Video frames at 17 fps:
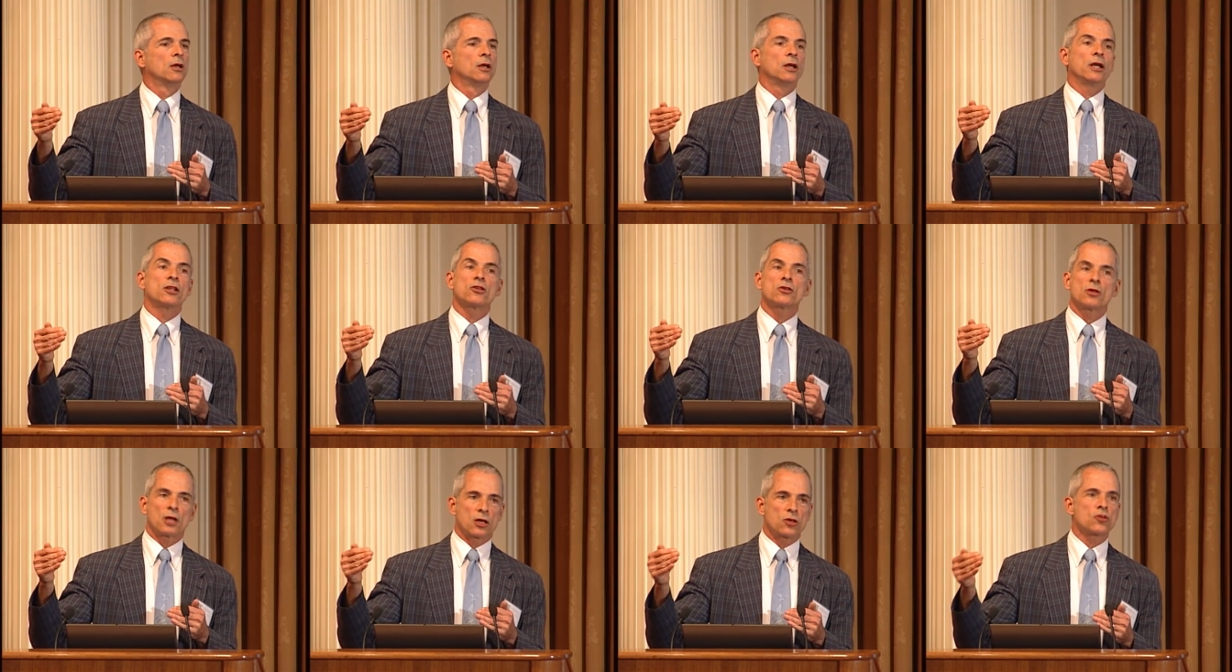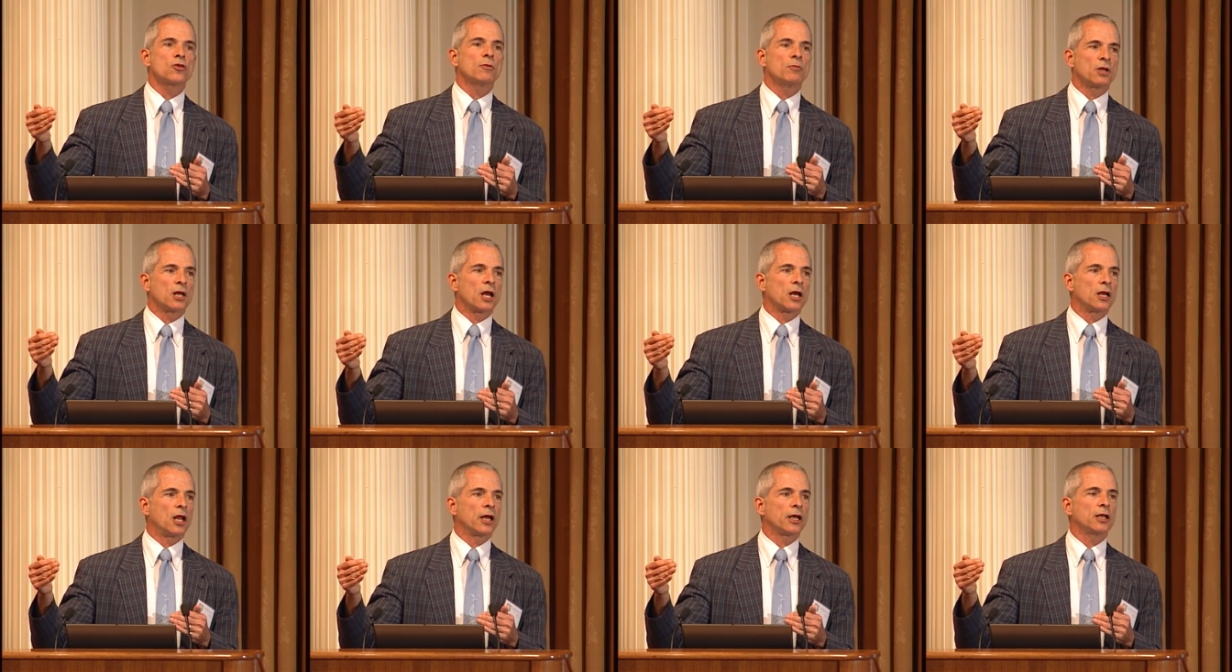it's extremely
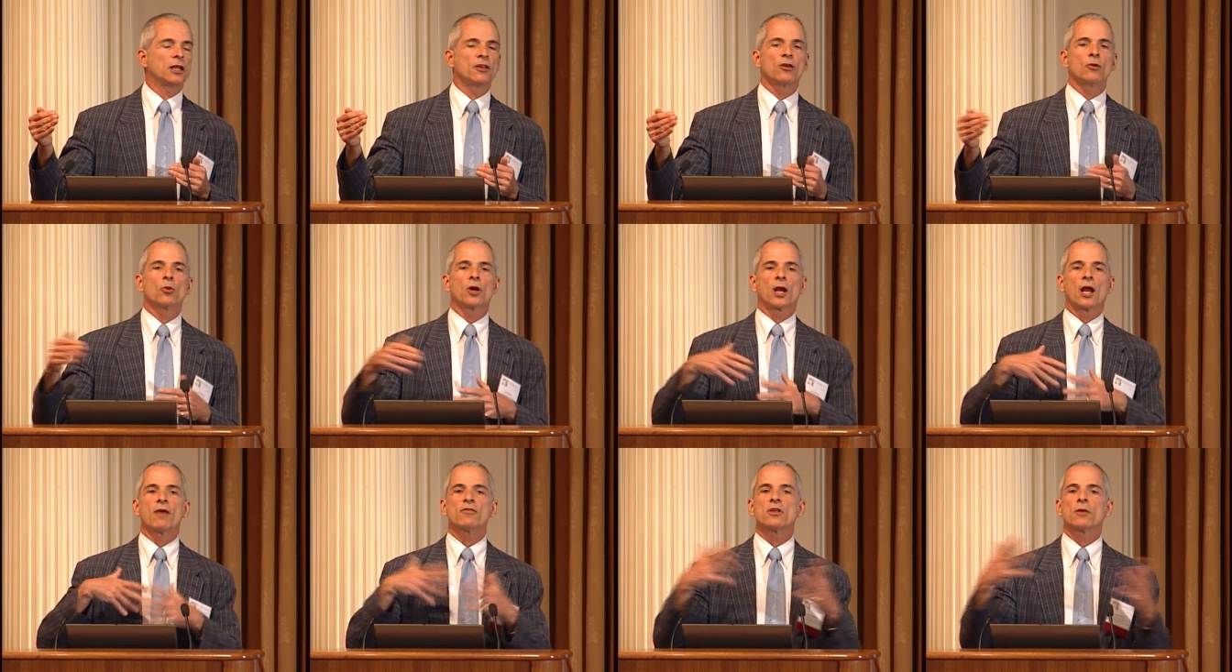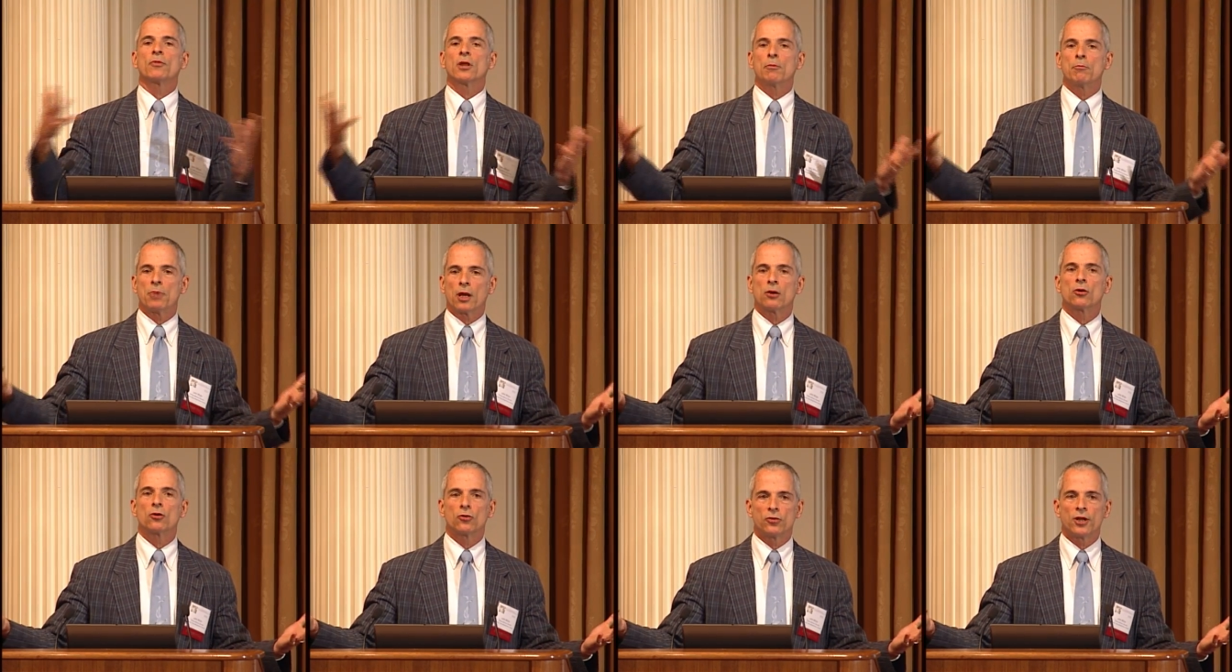unlikely that we're going to have something
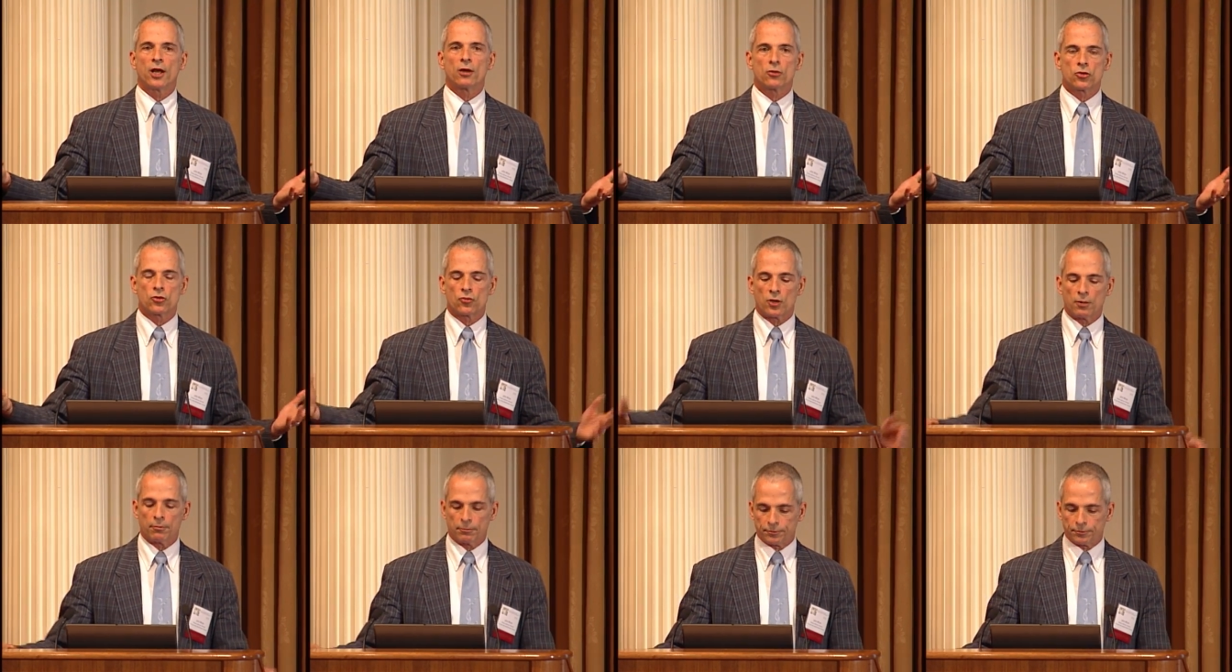better downstream.